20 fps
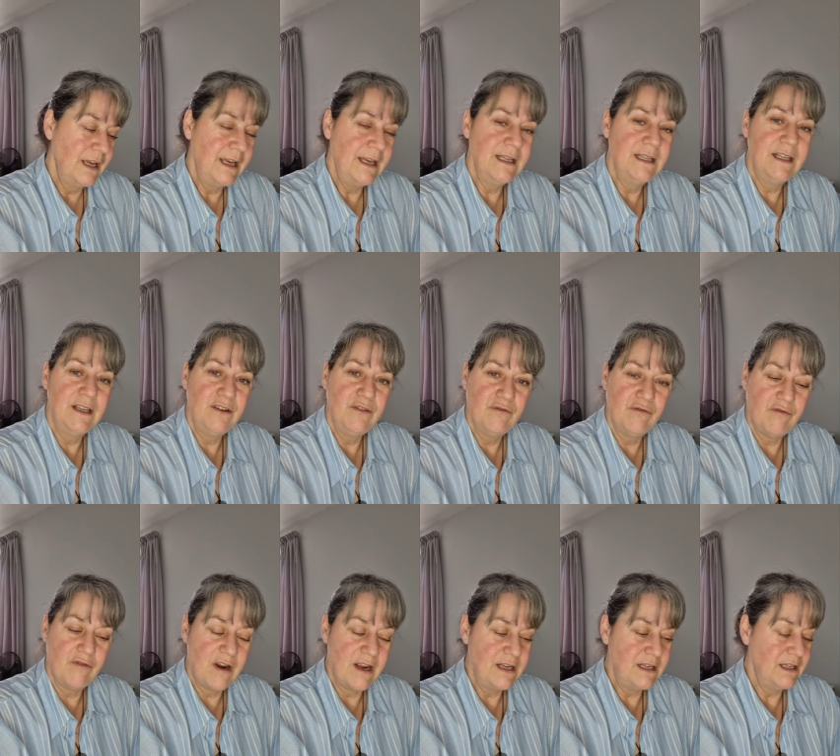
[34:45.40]

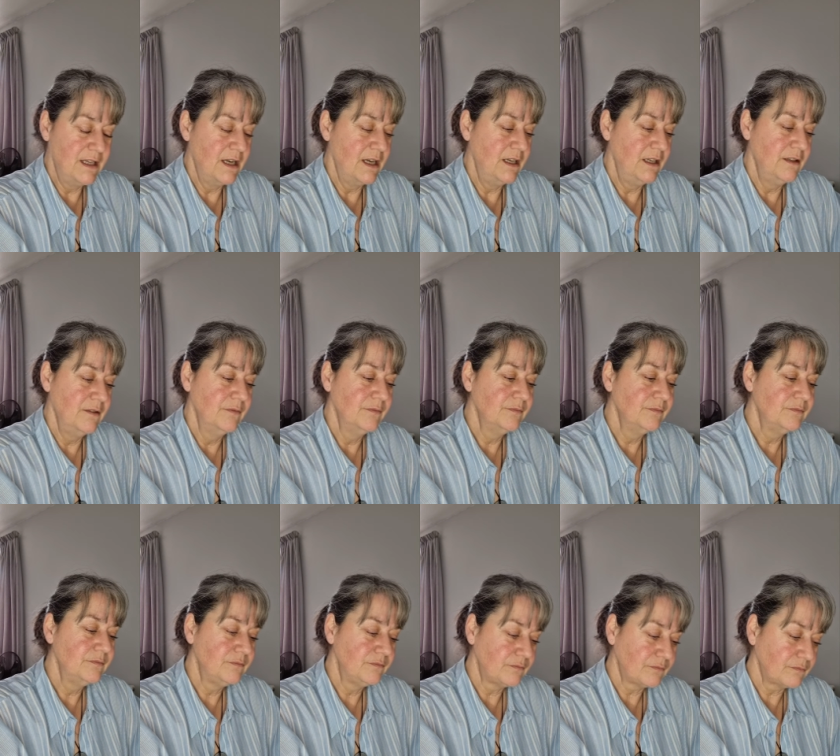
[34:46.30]
healing Reiki
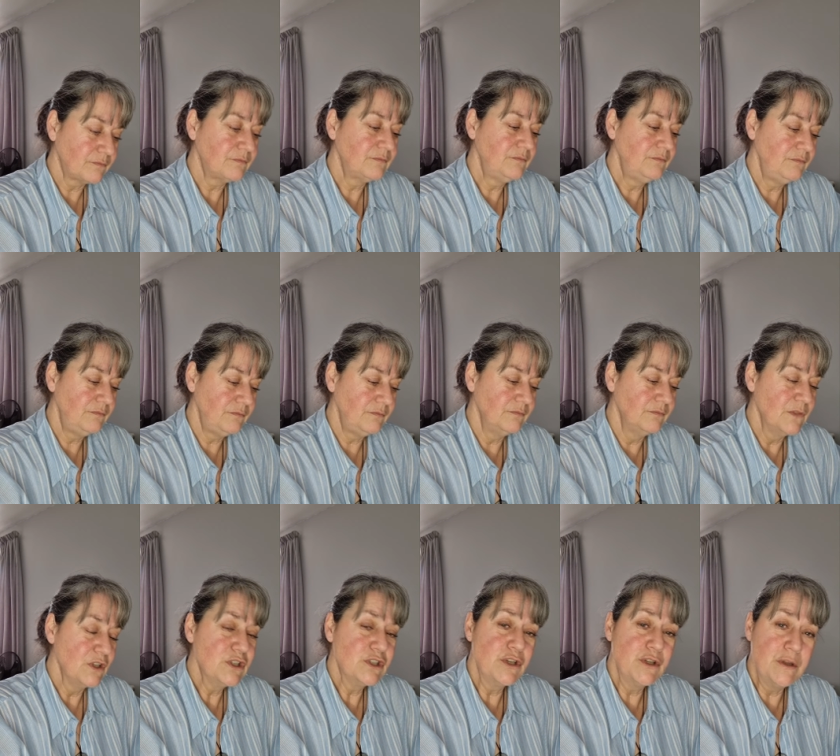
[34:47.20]

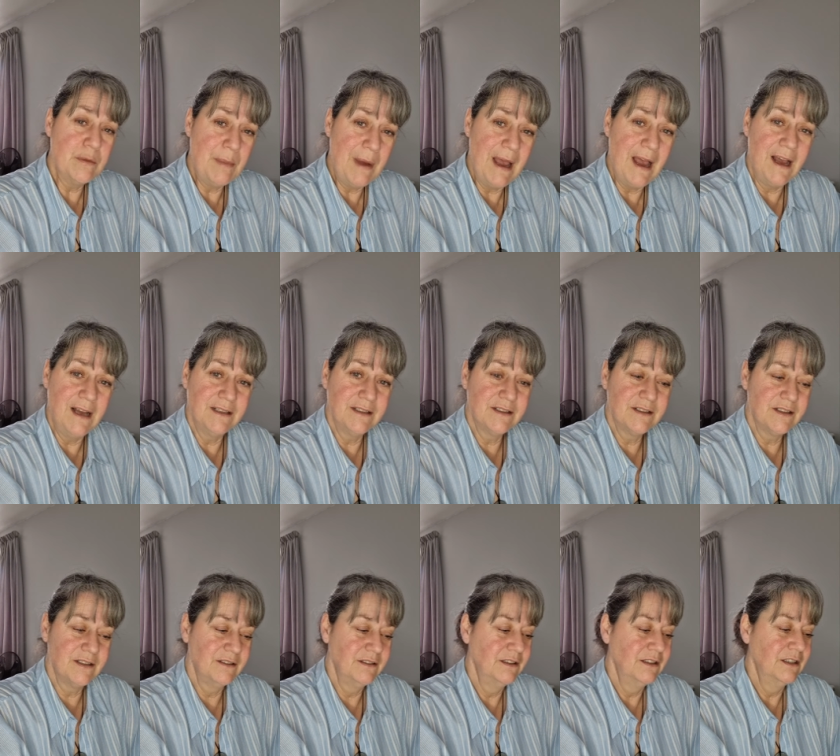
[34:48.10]
to the
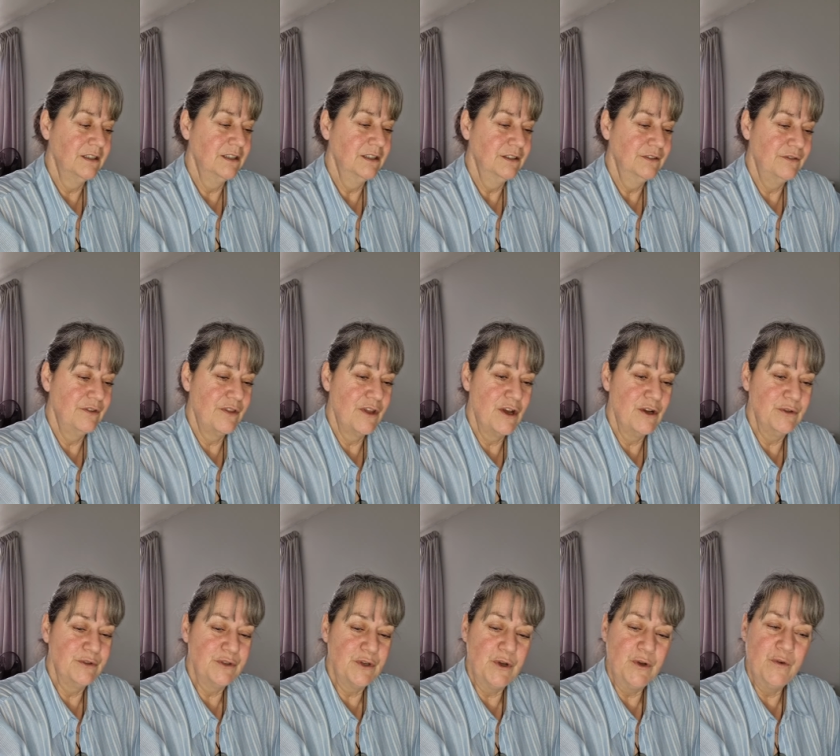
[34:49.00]
past for
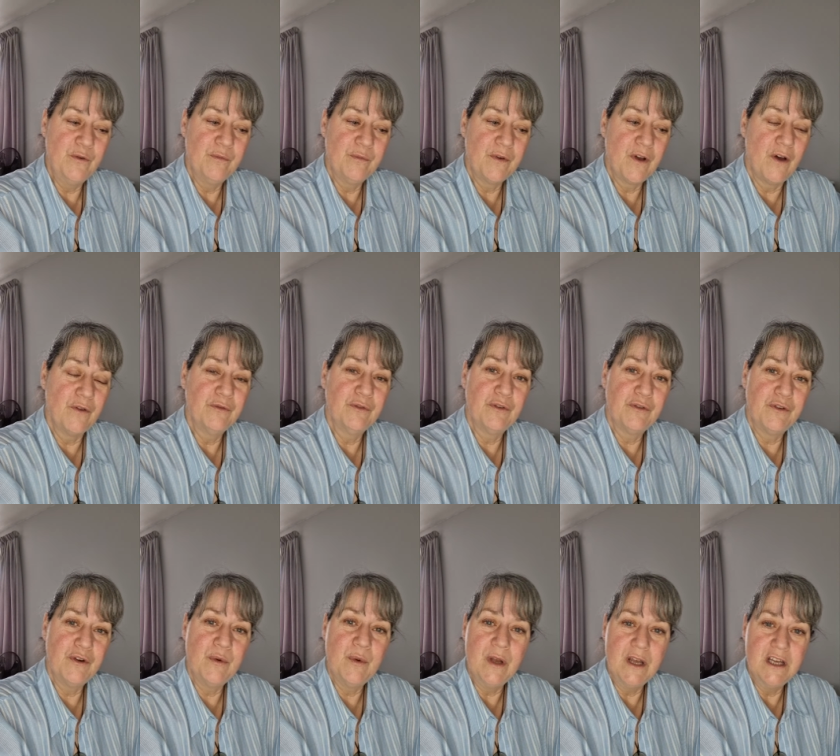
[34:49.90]
those who've gone
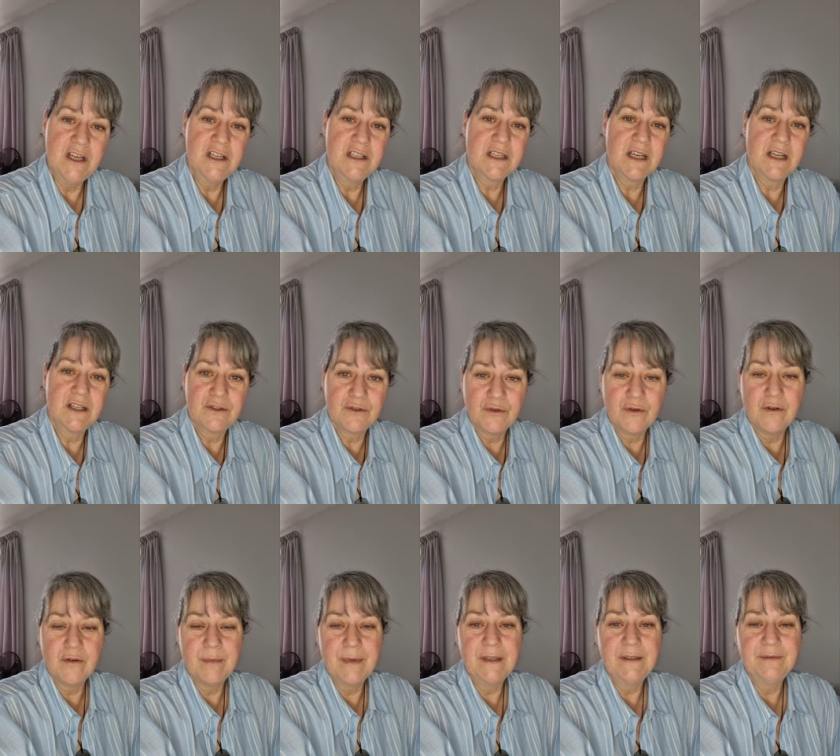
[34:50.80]
through hurt and
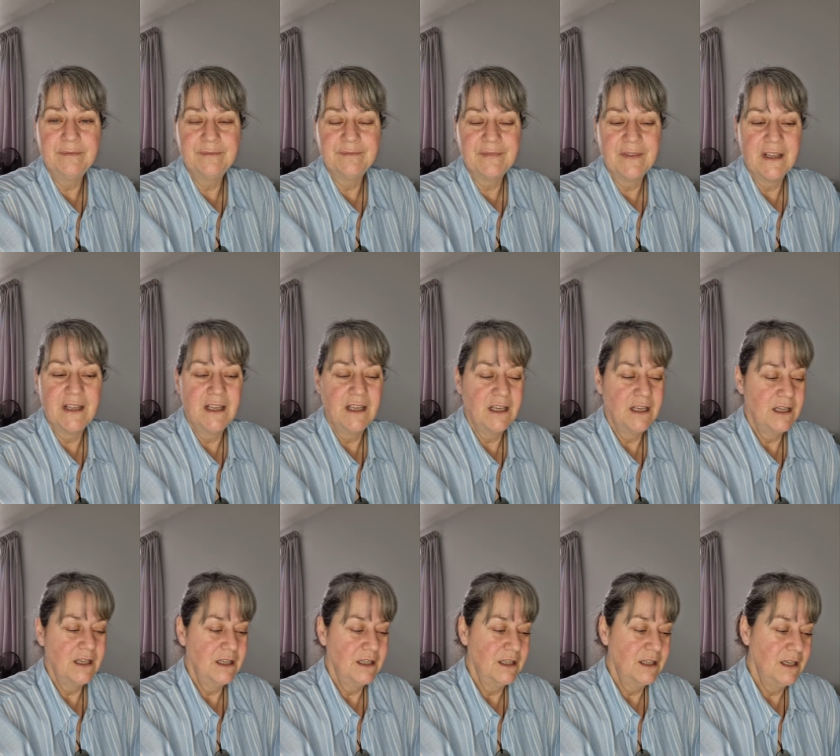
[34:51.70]
trauma.
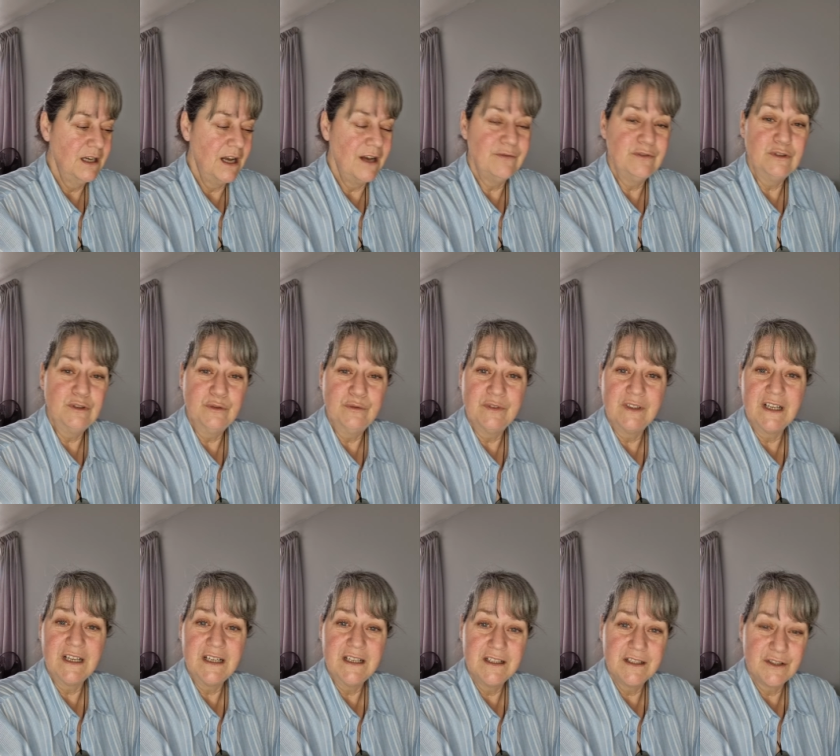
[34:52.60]
Have a
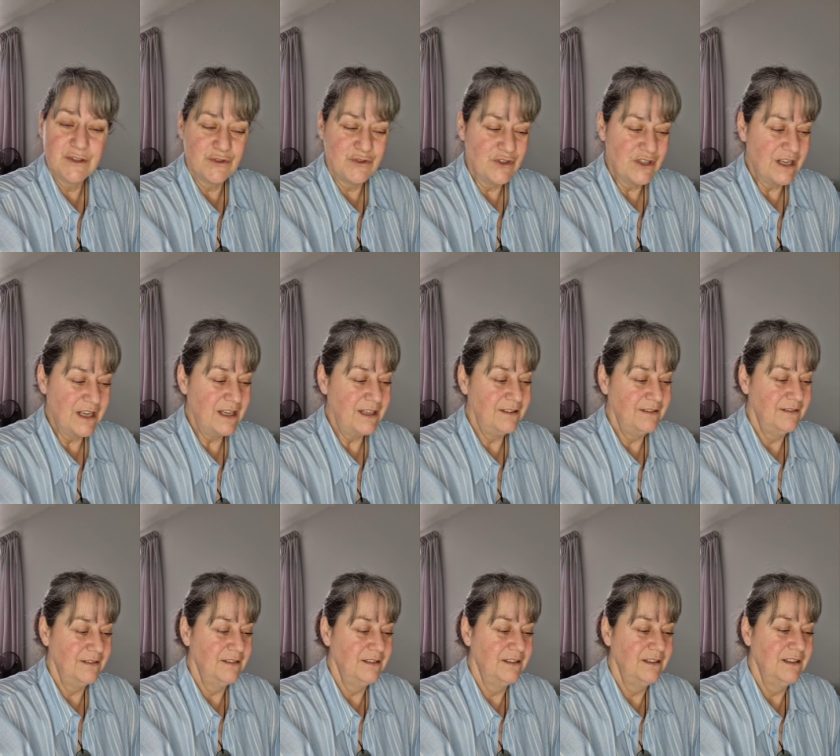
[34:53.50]
lovely
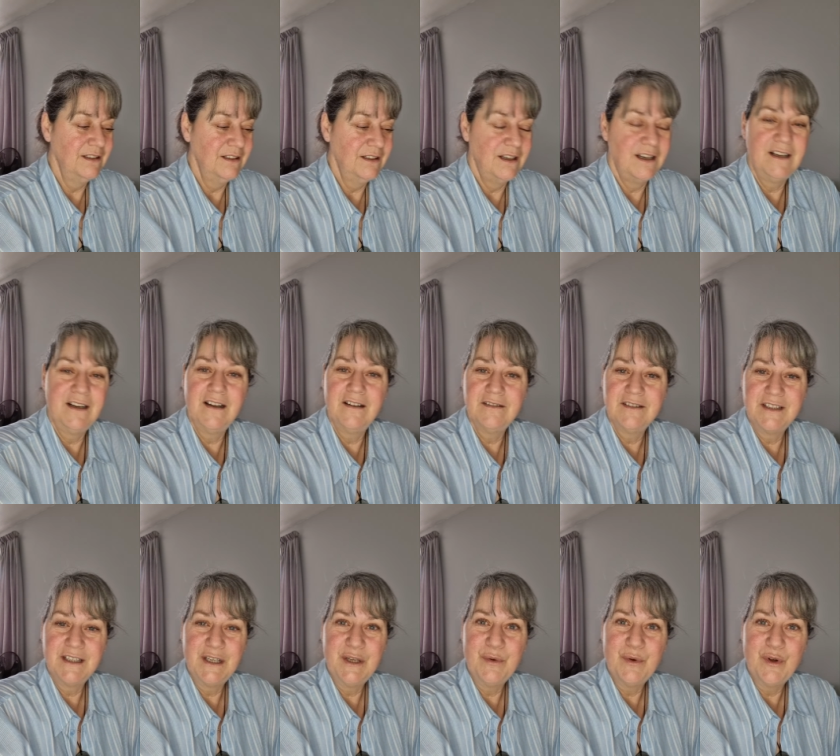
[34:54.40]
Sunday, and I'll
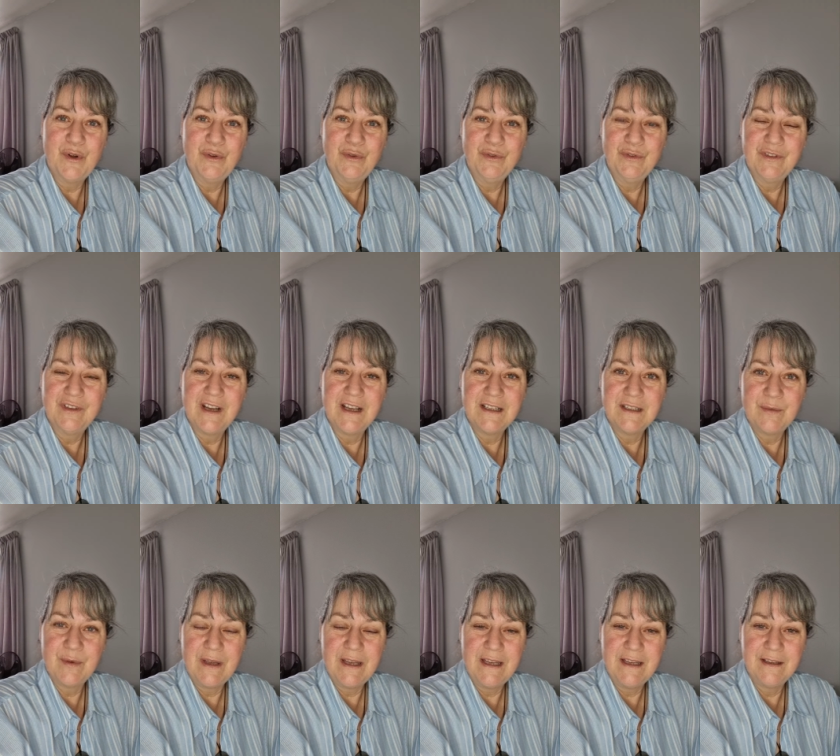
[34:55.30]
see you all
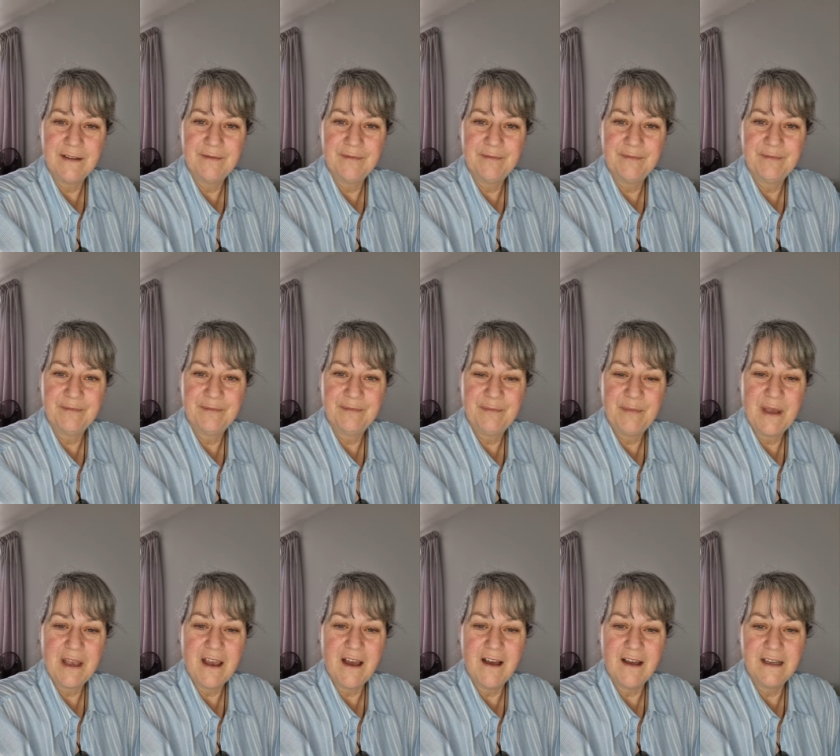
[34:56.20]
next week.
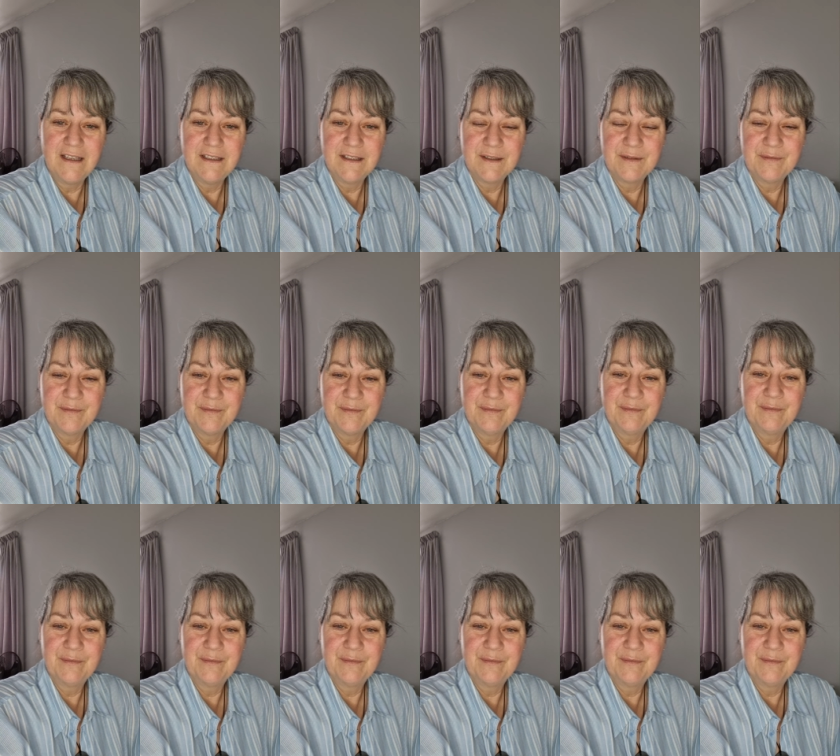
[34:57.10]
Be kind.